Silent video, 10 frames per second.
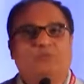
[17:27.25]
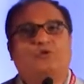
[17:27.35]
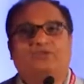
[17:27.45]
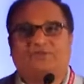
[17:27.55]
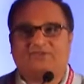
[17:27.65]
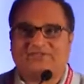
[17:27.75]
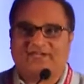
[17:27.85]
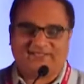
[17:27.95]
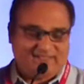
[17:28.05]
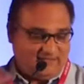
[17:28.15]
both for
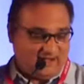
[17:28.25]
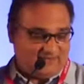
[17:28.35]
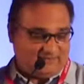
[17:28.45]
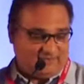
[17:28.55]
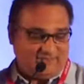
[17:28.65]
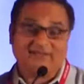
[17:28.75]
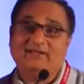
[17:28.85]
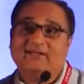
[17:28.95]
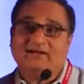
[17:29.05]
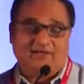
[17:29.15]
stress as well as
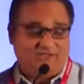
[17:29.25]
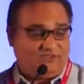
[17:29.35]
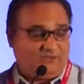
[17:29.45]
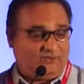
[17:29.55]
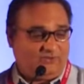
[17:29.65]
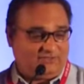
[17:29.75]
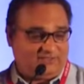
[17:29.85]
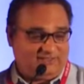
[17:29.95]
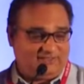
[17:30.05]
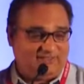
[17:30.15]
urge
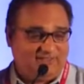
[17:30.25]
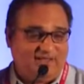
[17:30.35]
incontinence,